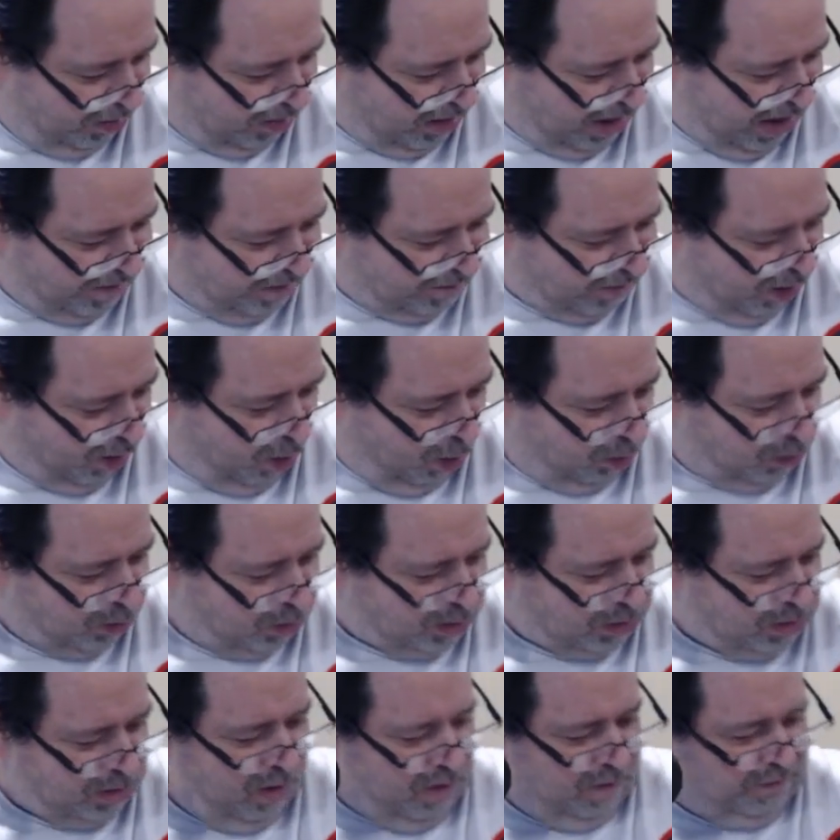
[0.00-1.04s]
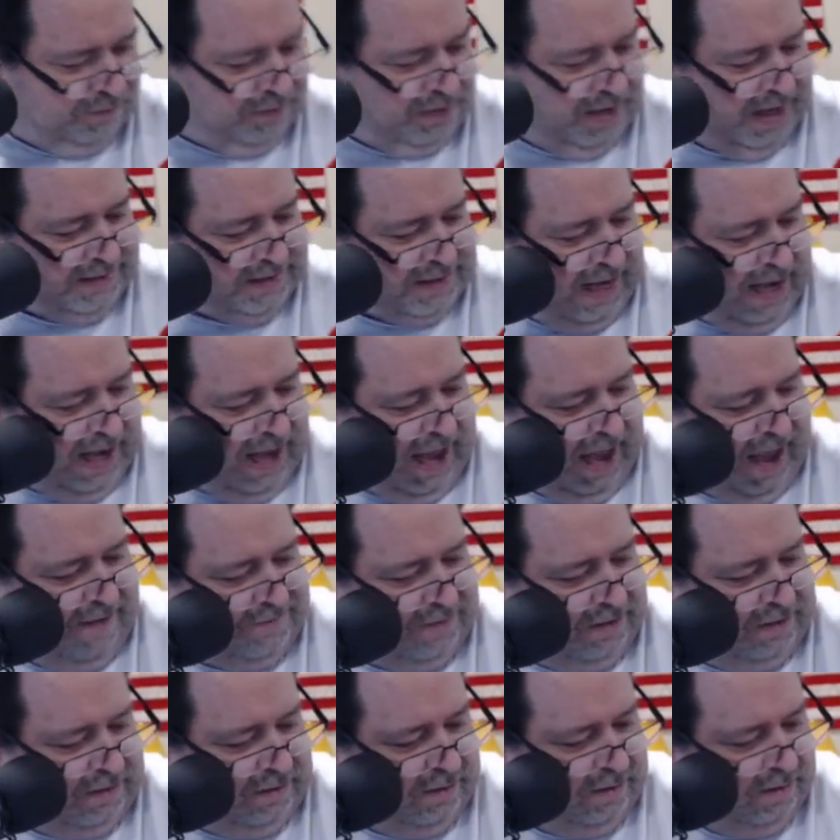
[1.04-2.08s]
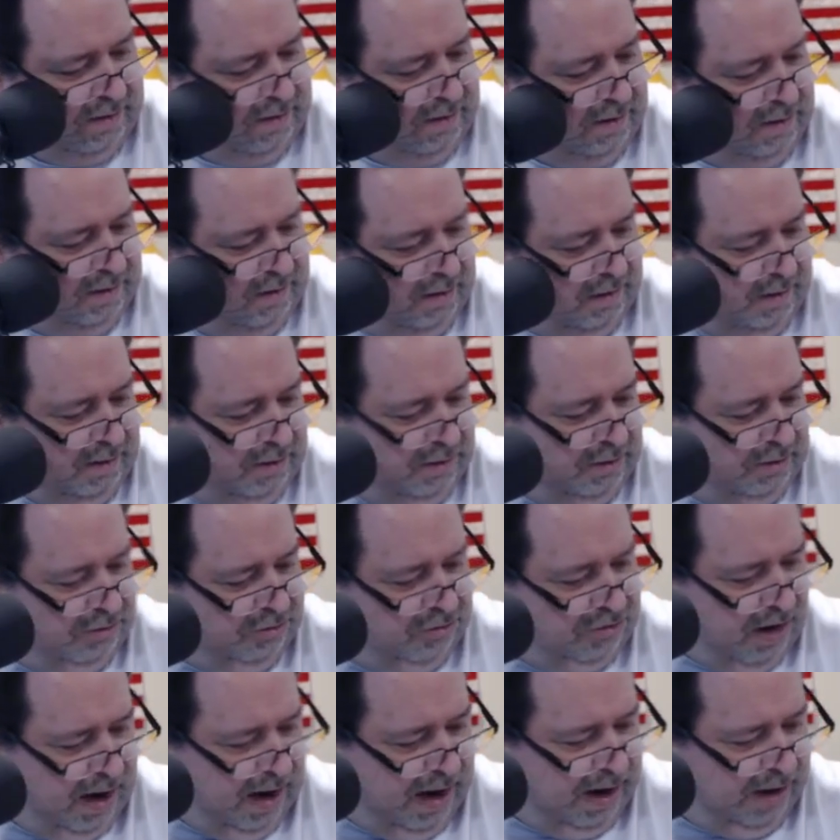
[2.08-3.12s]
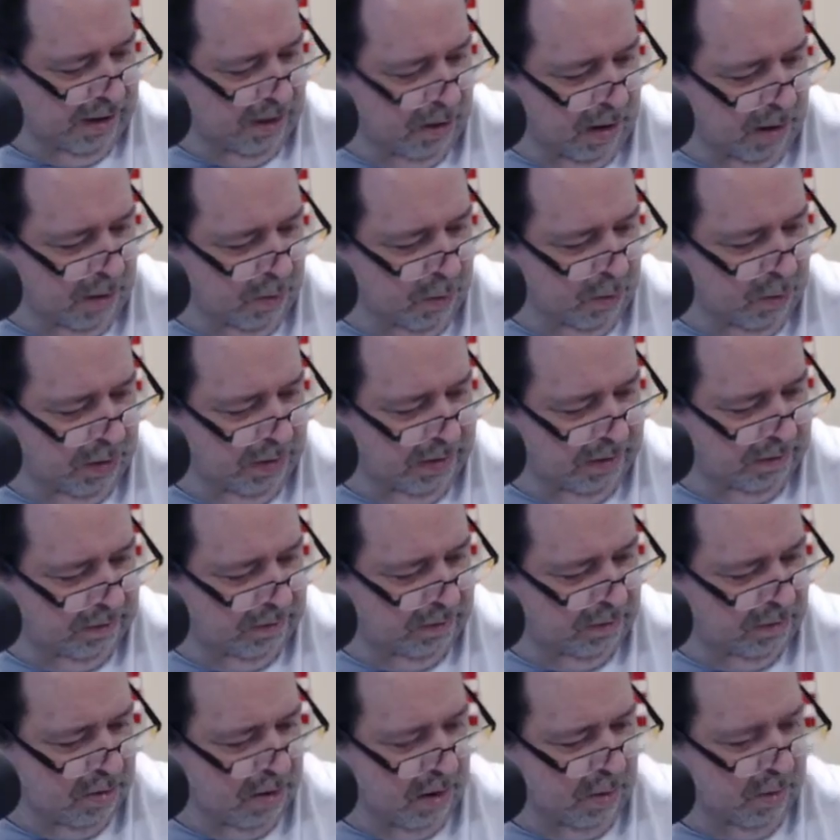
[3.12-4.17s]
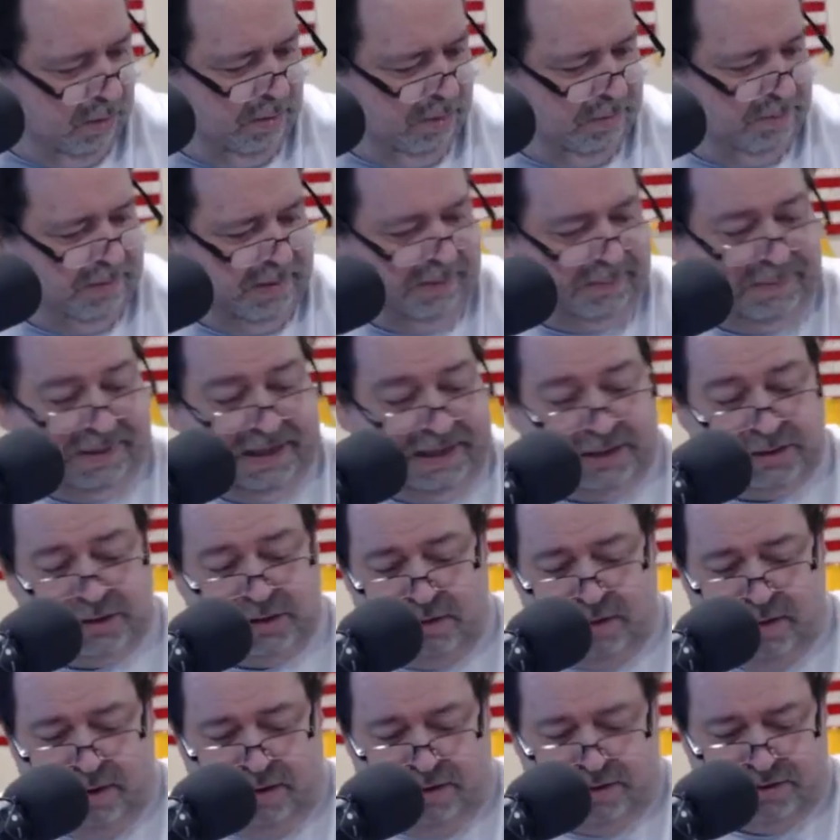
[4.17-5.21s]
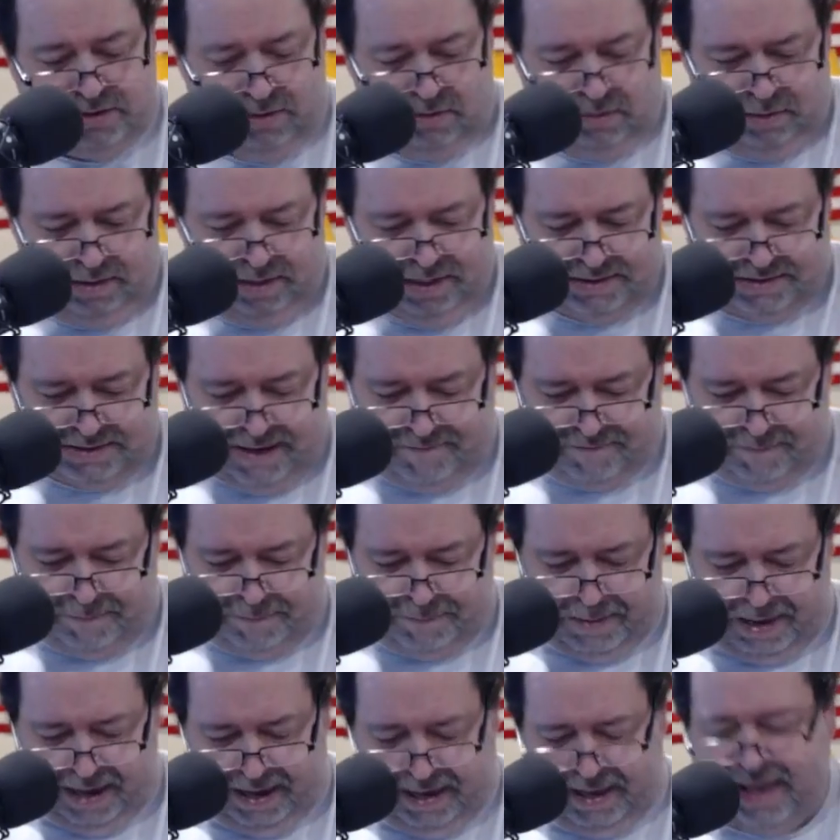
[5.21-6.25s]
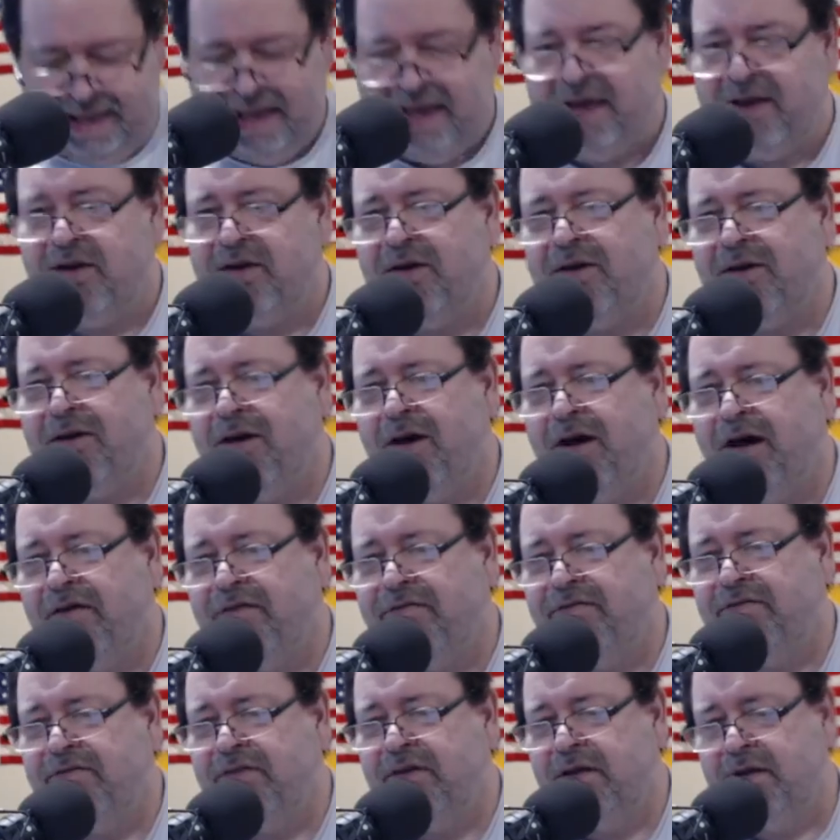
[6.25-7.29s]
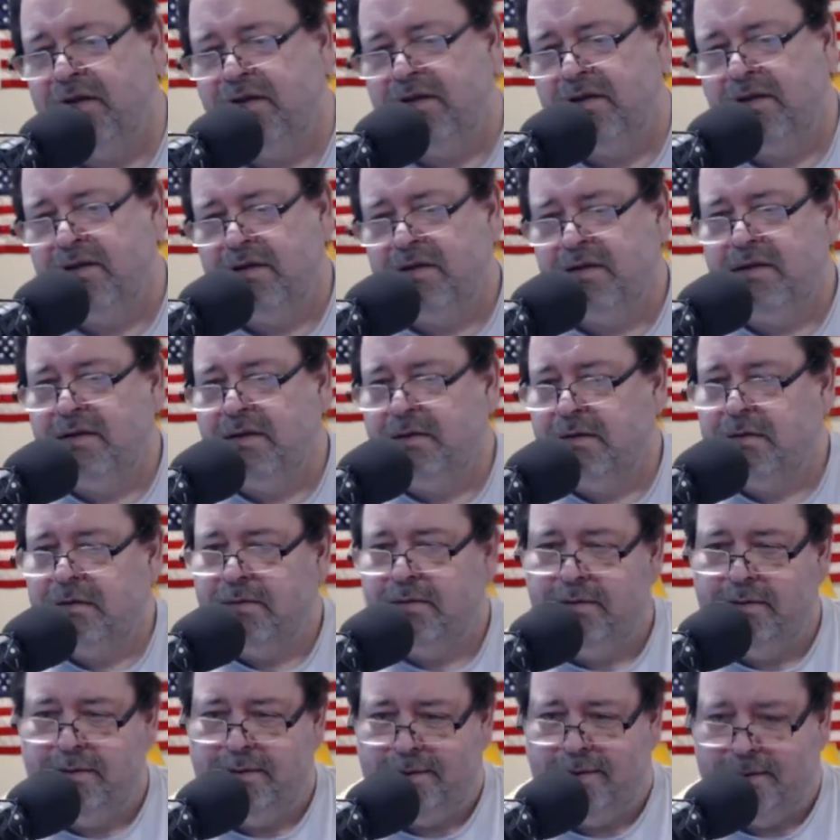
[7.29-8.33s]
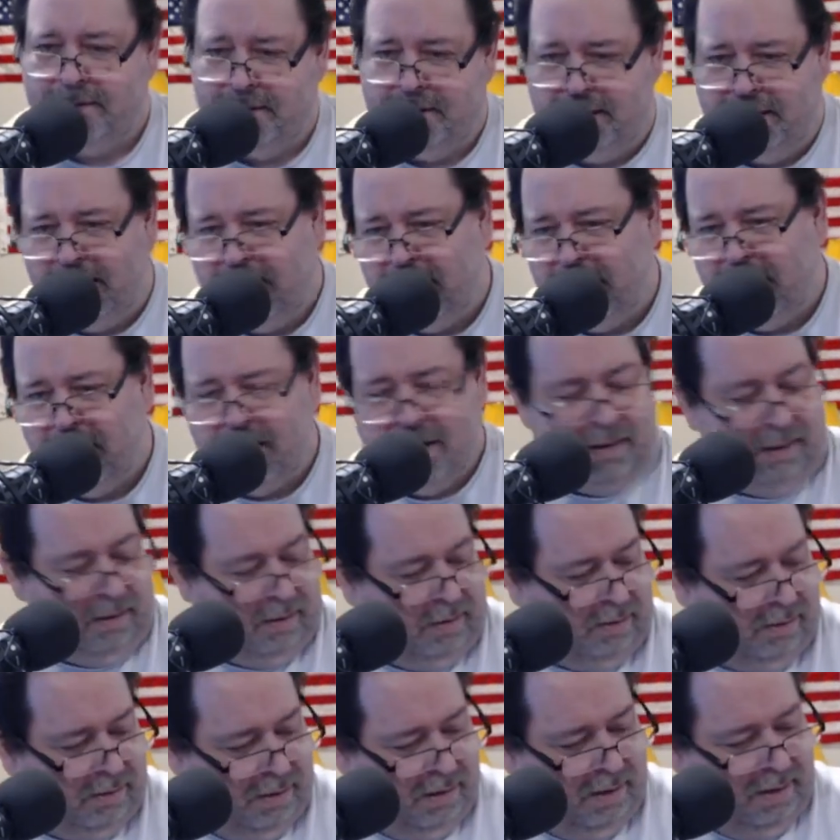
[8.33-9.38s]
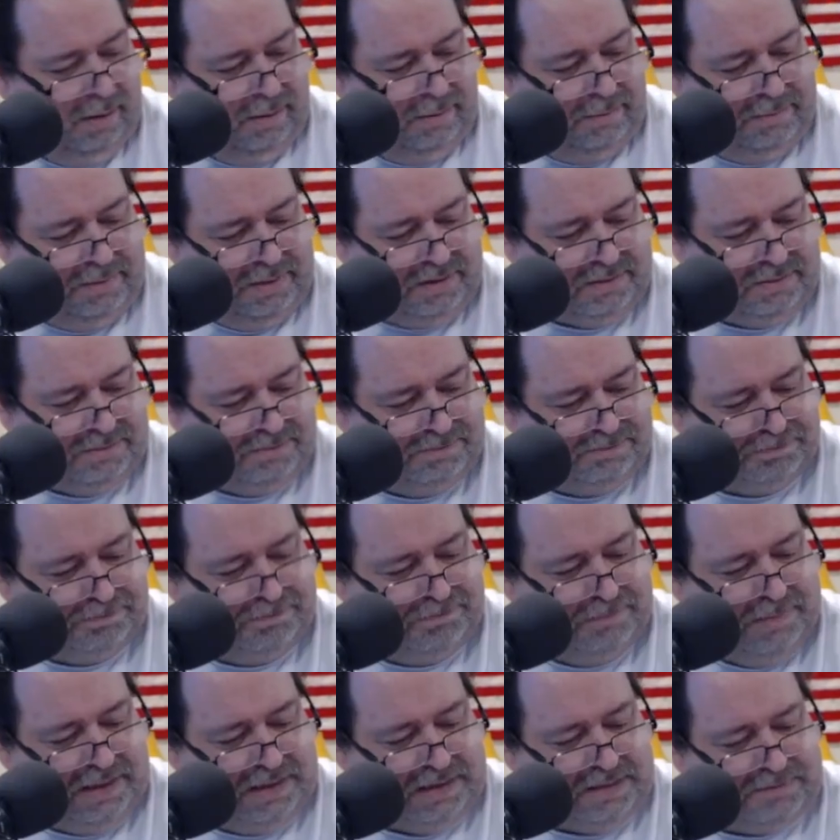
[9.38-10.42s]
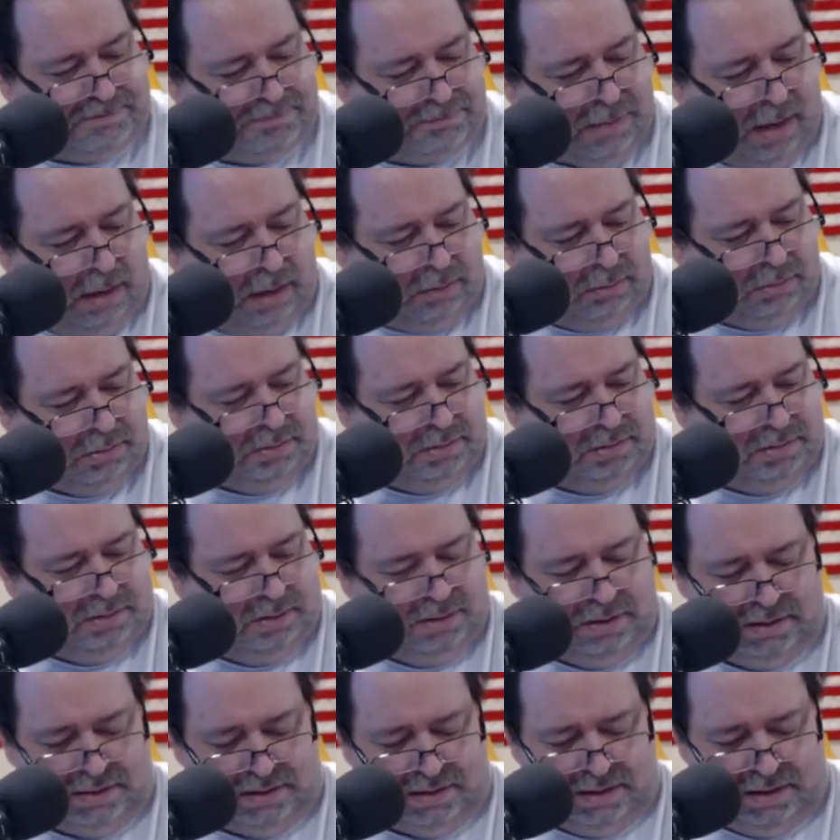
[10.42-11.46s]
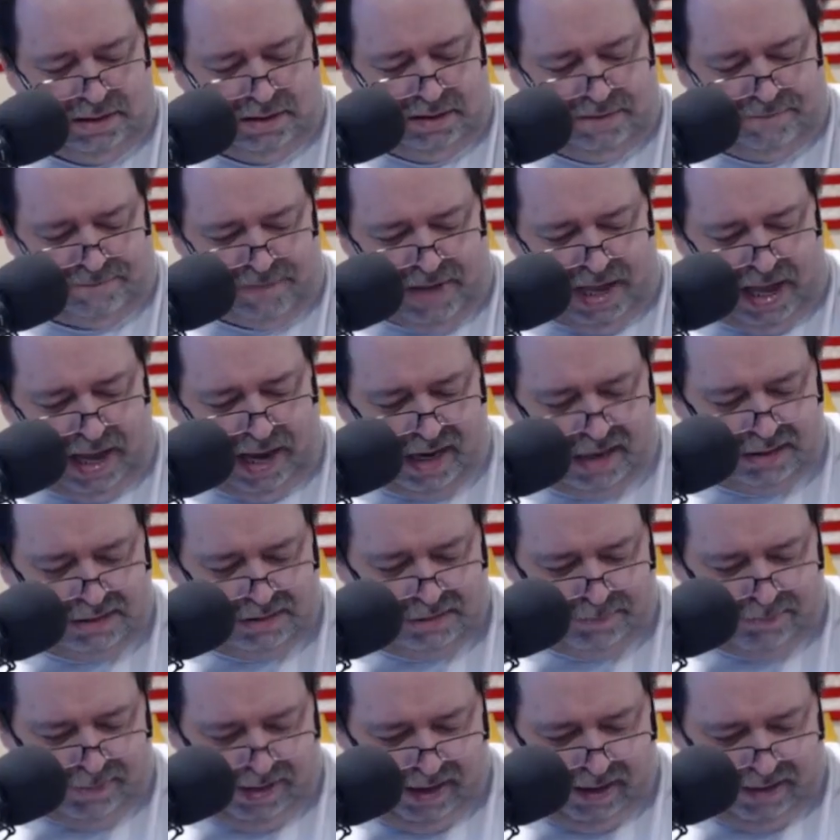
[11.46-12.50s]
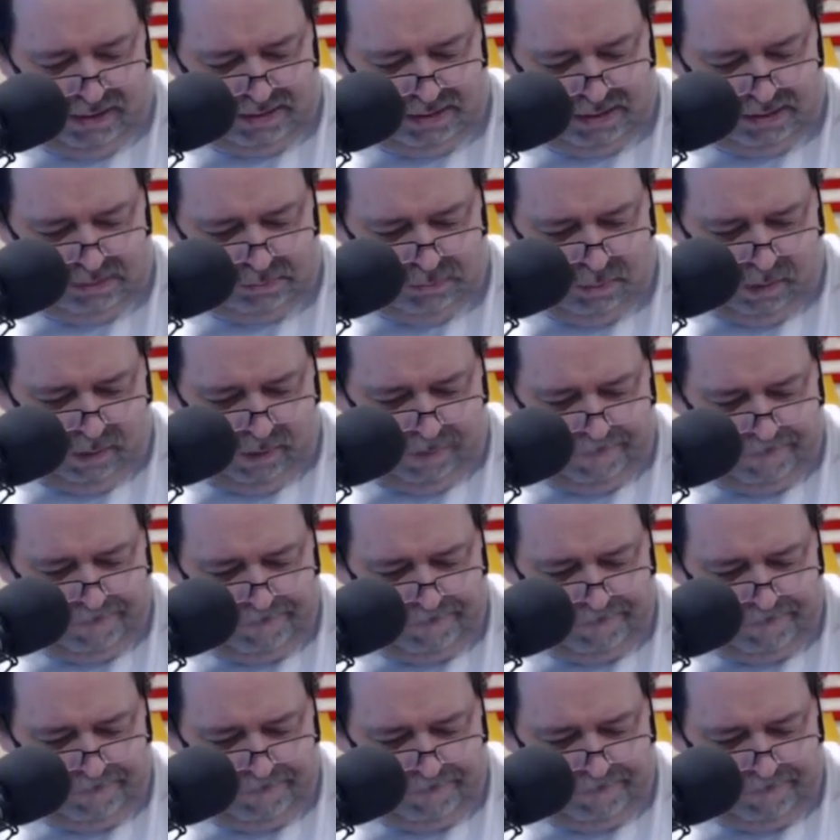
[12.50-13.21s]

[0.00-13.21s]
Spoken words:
have a whole show of things I haven't tried, or it'd be a 2-hour show. Let's have a pancake cook-off. Hell. Miss Bolton is in the fighting spirits this morning.